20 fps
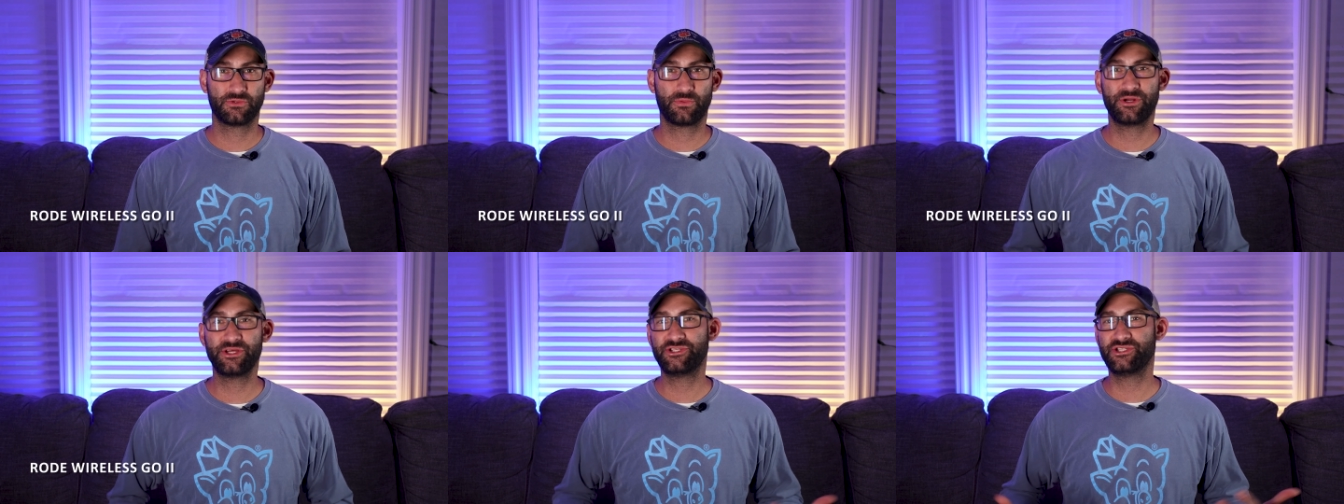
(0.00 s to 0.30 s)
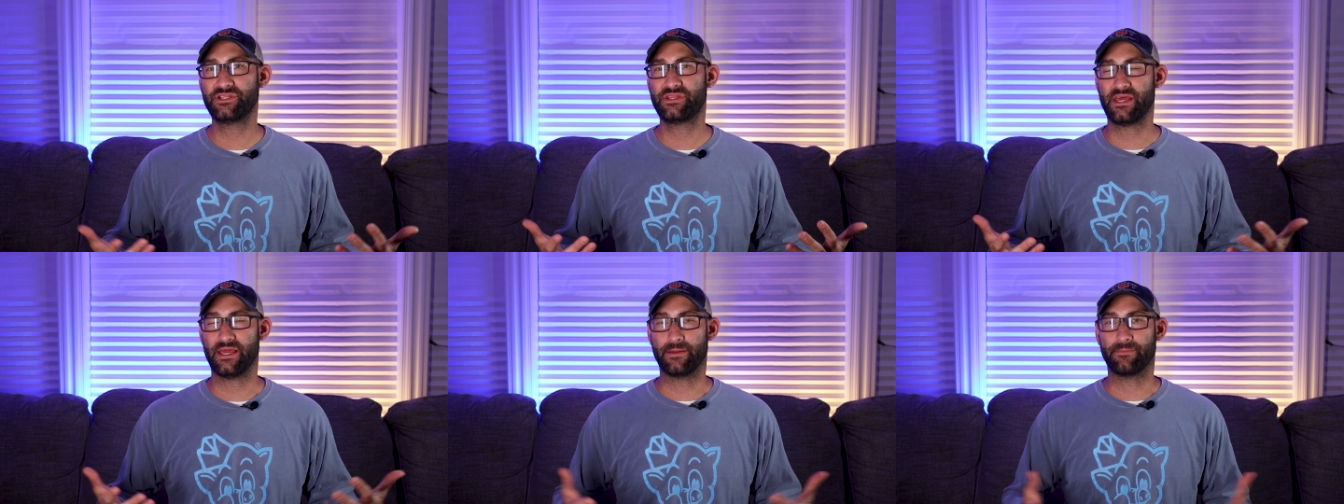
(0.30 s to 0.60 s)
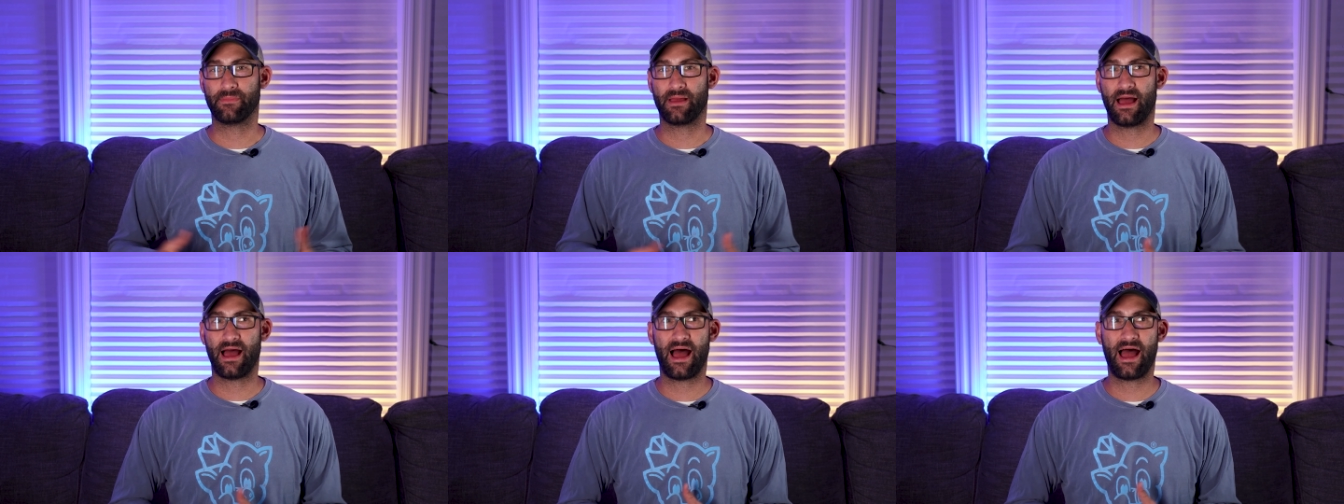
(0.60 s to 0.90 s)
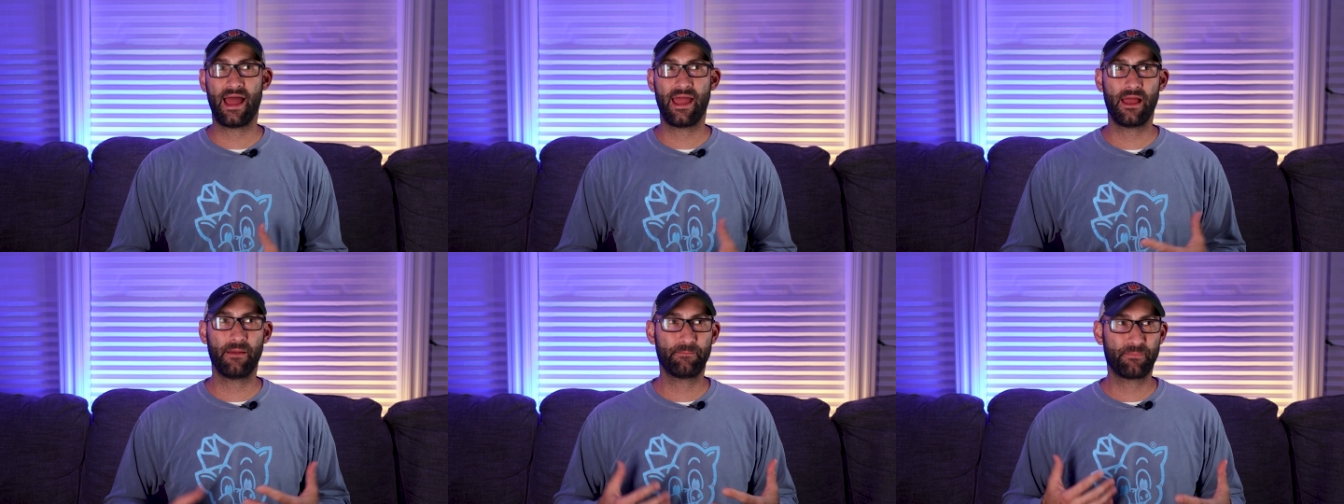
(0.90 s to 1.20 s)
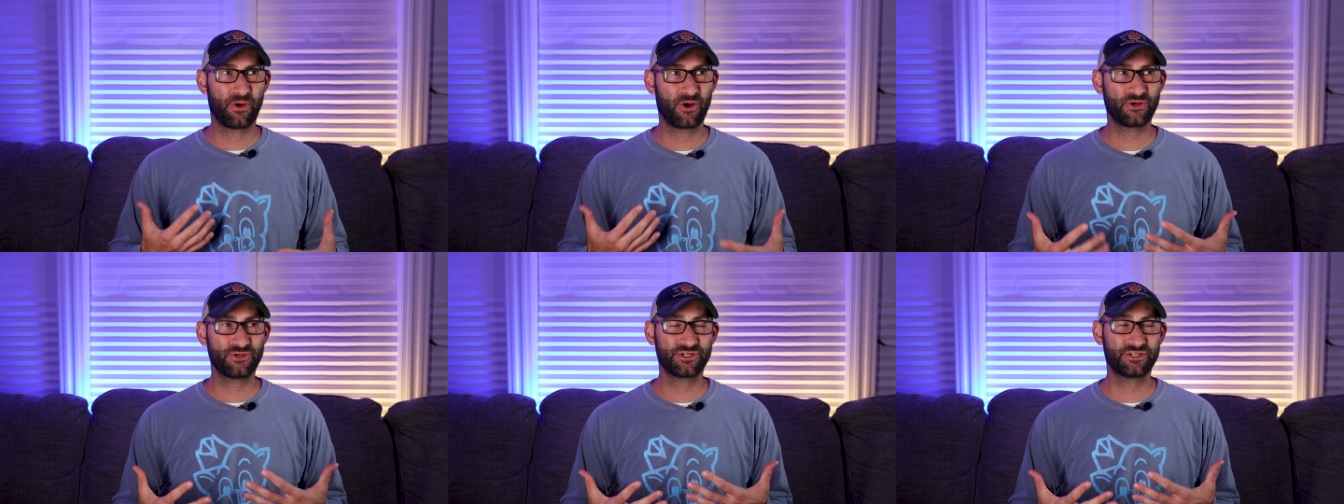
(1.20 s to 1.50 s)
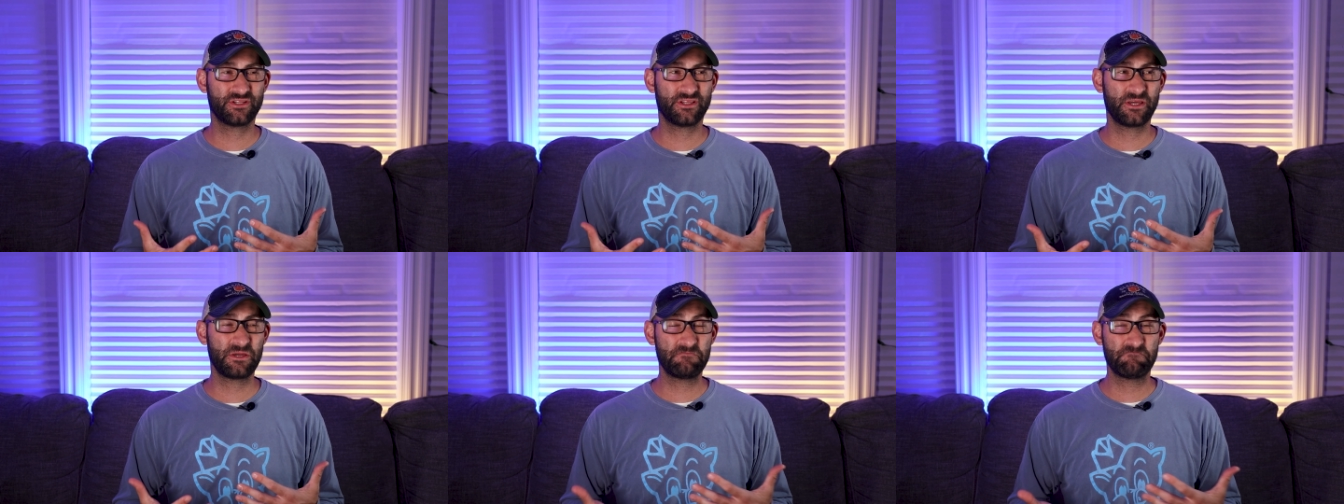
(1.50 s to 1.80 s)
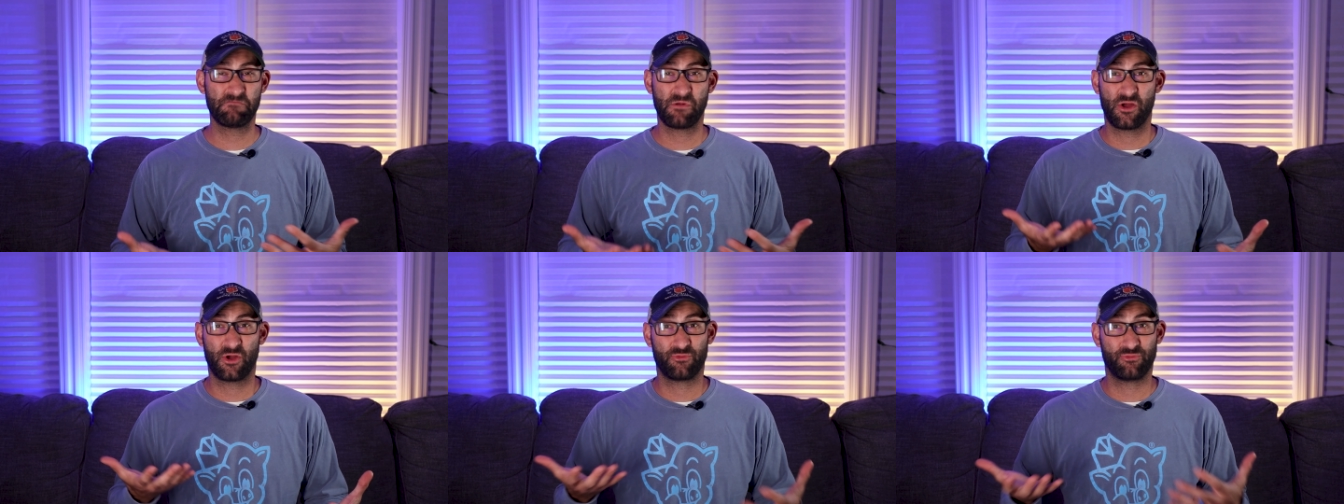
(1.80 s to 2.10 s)
So what did you think? I
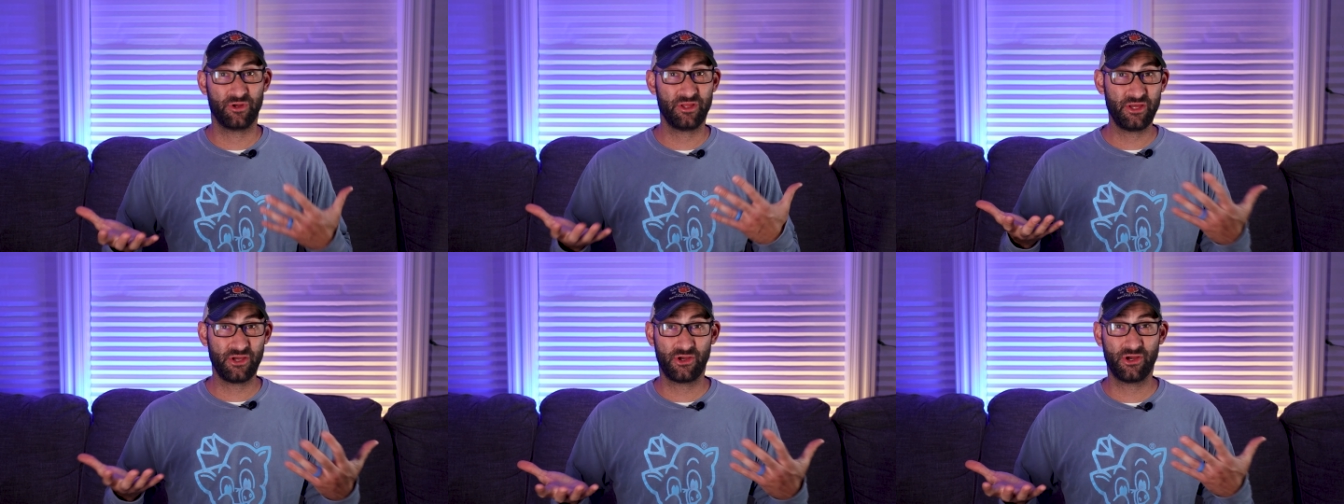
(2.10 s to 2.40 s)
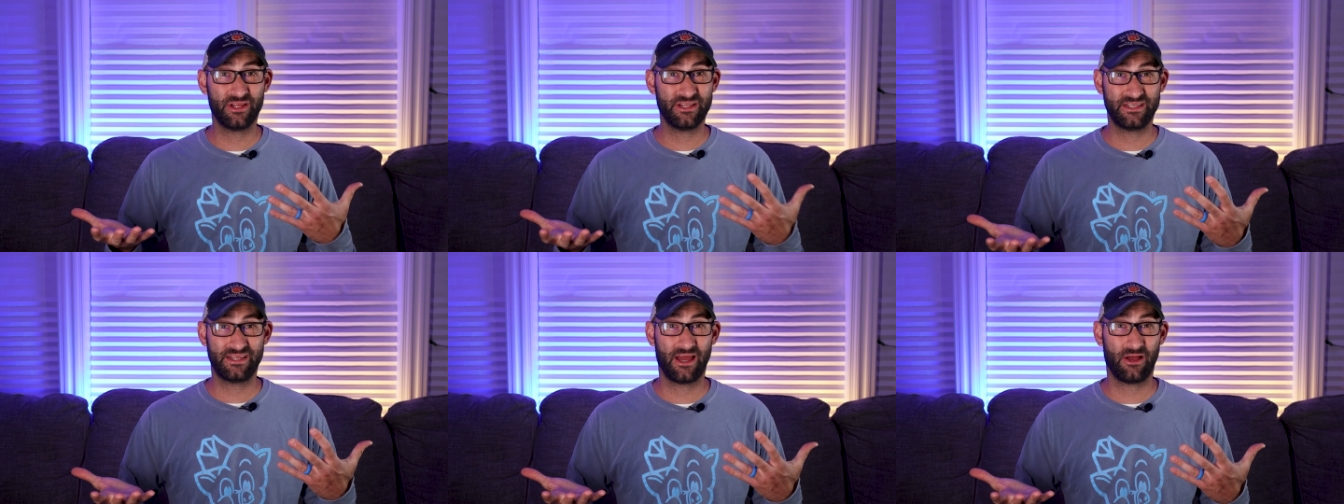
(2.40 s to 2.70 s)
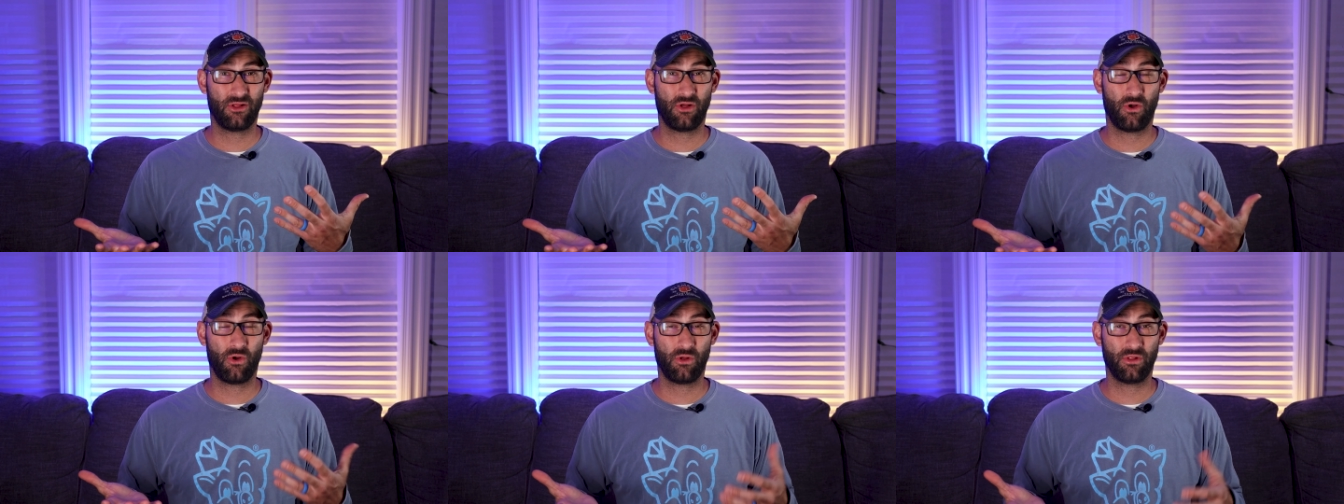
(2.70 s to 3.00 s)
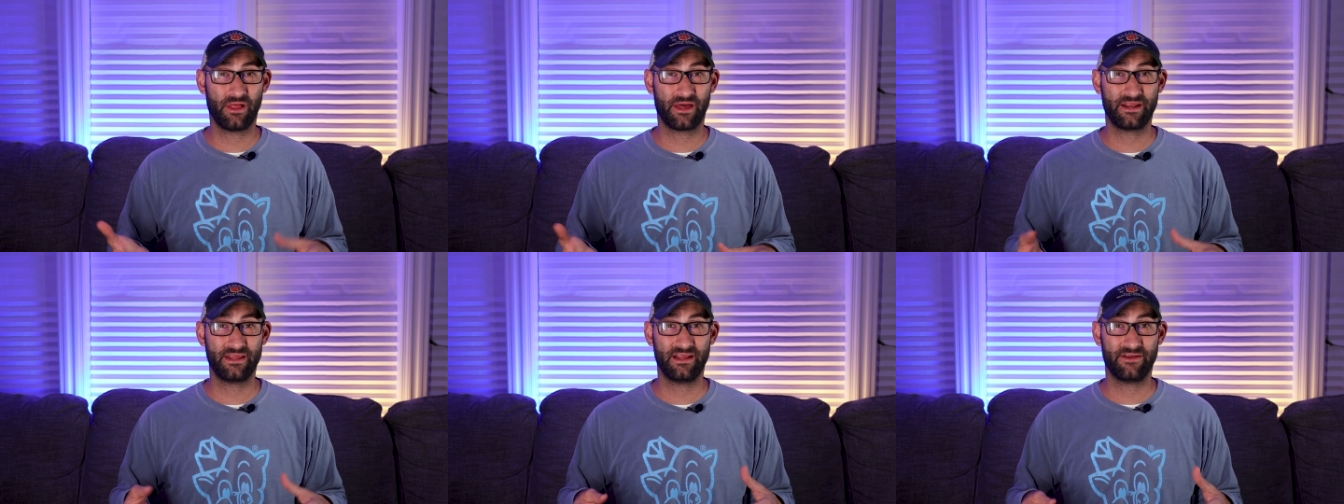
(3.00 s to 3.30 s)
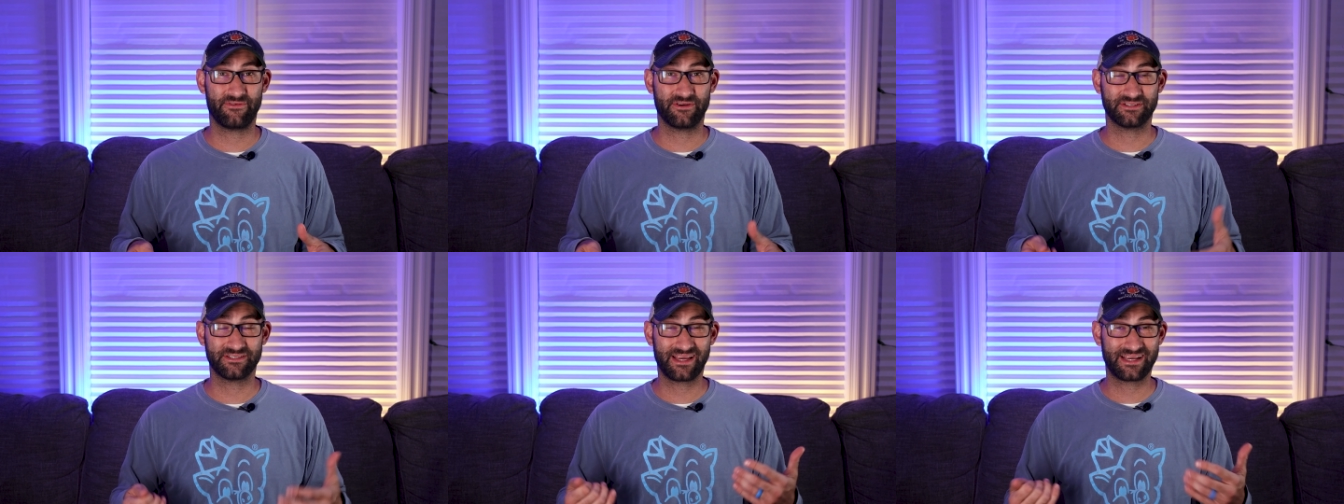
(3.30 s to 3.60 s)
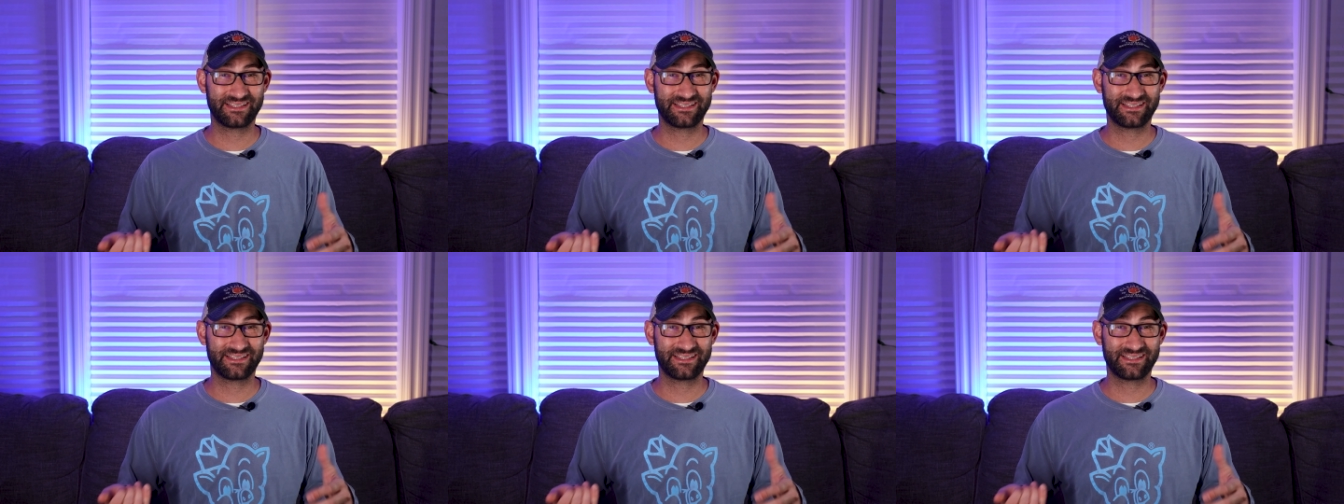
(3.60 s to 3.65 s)
personally really couldn't tell a whole lot of difference.